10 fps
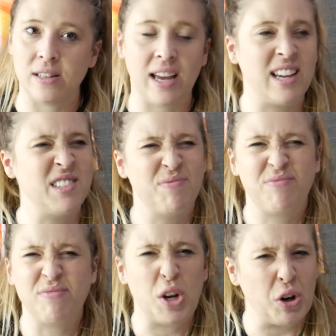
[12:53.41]
like
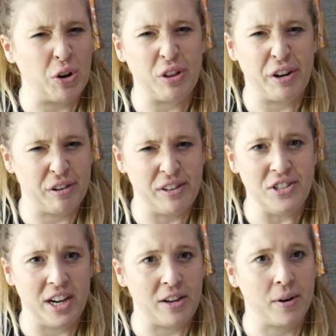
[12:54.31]
early
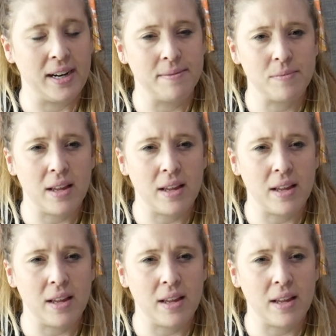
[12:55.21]
January.